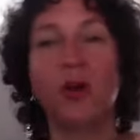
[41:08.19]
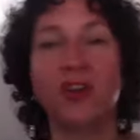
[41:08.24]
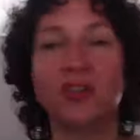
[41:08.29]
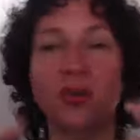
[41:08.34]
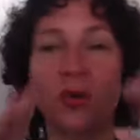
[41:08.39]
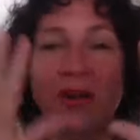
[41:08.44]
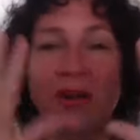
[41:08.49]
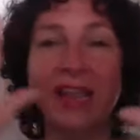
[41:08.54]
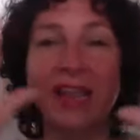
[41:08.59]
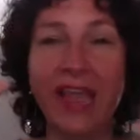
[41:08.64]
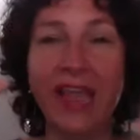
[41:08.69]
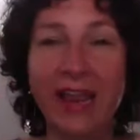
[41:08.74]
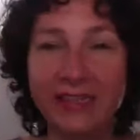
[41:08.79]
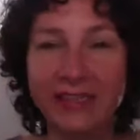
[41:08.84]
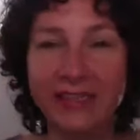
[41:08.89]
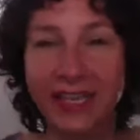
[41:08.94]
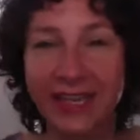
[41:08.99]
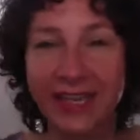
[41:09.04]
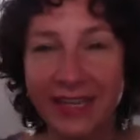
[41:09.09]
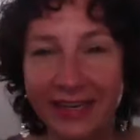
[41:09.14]

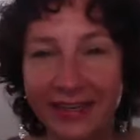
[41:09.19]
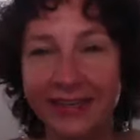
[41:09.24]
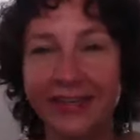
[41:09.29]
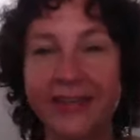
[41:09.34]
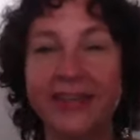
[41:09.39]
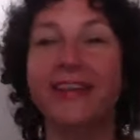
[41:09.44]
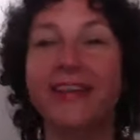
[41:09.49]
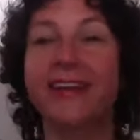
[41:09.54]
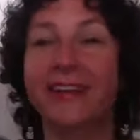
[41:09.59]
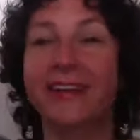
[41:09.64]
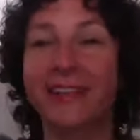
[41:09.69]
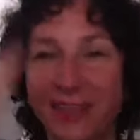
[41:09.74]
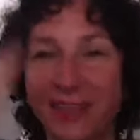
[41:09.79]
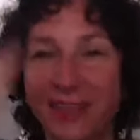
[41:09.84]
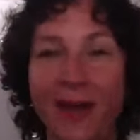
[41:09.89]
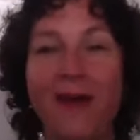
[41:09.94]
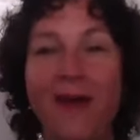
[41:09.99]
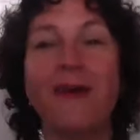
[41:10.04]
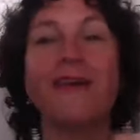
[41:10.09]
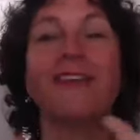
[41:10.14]
2018,
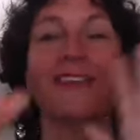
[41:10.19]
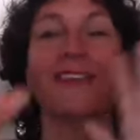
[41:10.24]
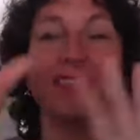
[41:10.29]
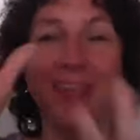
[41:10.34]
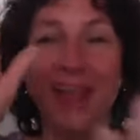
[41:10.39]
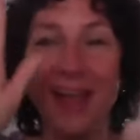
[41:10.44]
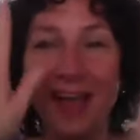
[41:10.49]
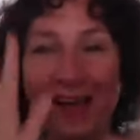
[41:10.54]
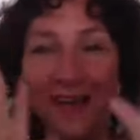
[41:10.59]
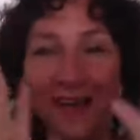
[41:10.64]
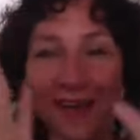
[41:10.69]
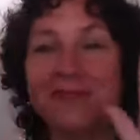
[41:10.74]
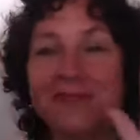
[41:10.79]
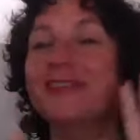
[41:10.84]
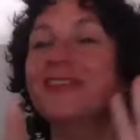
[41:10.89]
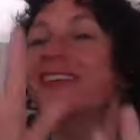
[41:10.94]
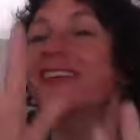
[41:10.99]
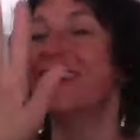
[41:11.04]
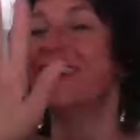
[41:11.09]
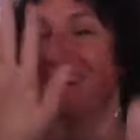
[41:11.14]

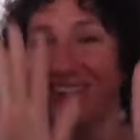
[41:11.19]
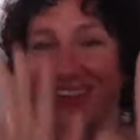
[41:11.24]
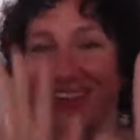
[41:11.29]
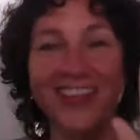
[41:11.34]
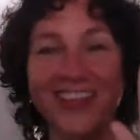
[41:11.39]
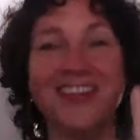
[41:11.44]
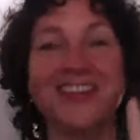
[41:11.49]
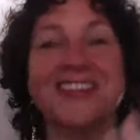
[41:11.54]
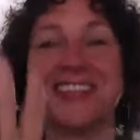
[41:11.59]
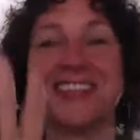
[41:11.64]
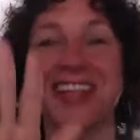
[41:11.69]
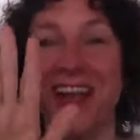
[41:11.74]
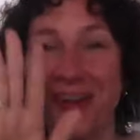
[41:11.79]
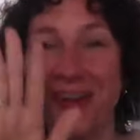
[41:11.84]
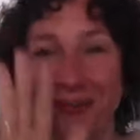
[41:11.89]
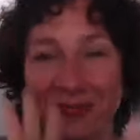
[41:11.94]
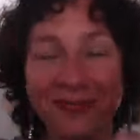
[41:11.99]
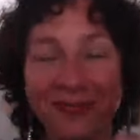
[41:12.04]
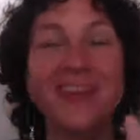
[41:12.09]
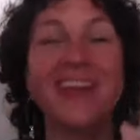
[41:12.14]
love
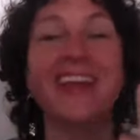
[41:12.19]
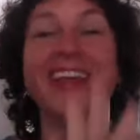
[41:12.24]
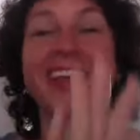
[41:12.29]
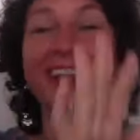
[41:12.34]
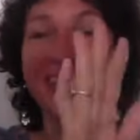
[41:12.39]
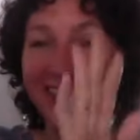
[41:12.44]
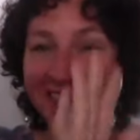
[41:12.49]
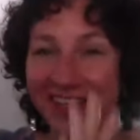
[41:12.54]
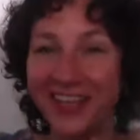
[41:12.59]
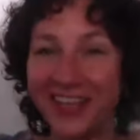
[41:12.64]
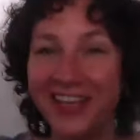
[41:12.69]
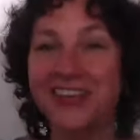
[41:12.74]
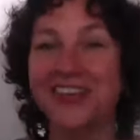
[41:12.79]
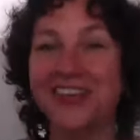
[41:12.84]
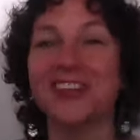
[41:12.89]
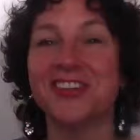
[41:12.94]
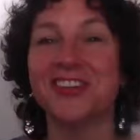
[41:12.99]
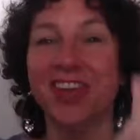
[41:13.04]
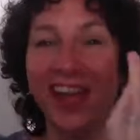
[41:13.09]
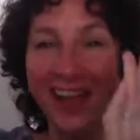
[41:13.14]
yourself, heal the
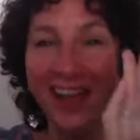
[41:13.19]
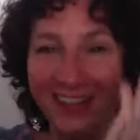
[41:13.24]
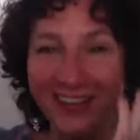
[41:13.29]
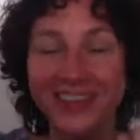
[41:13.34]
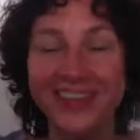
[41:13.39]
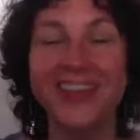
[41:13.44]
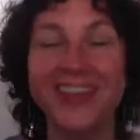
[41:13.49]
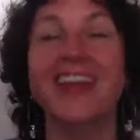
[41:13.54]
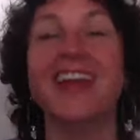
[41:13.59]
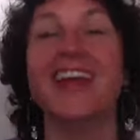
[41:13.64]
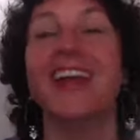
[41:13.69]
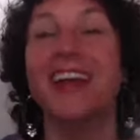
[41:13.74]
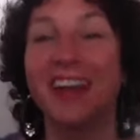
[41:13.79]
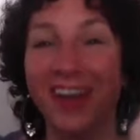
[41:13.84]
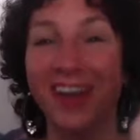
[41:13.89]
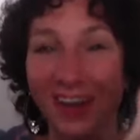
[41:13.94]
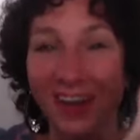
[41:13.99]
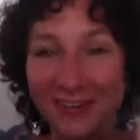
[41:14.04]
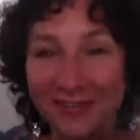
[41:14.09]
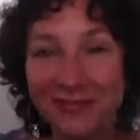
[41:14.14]
inner child.
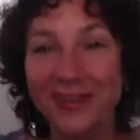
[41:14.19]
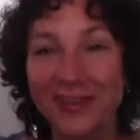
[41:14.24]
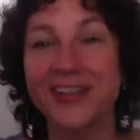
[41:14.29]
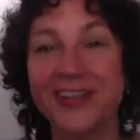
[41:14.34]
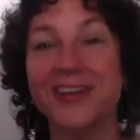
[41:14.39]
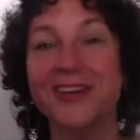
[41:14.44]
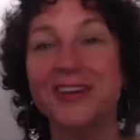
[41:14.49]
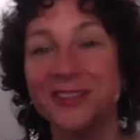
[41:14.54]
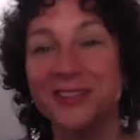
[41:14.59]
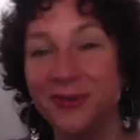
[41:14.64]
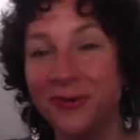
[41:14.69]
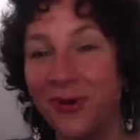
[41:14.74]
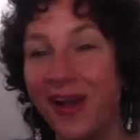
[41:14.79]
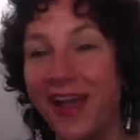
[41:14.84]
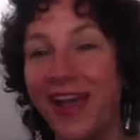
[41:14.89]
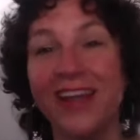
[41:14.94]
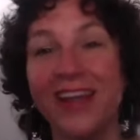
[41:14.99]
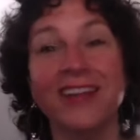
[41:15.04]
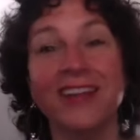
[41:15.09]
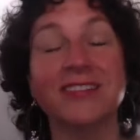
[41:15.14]
Conflict goes
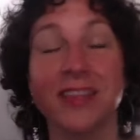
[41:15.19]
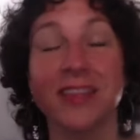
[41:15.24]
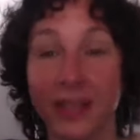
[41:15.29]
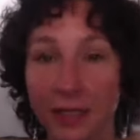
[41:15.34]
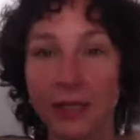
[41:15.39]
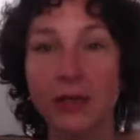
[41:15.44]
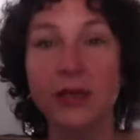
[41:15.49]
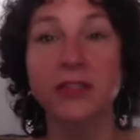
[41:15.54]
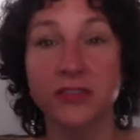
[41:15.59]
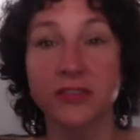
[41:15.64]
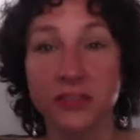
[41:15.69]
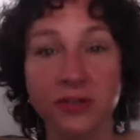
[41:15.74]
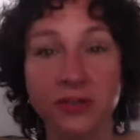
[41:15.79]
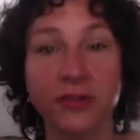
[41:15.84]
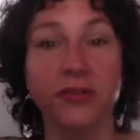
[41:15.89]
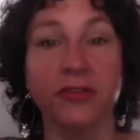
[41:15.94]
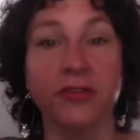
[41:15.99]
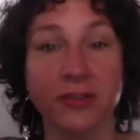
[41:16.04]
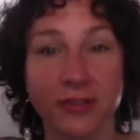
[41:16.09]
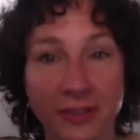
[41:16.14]
away. It's like, oh, that's
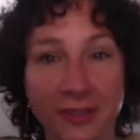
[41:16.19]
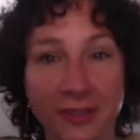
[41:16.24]
truth,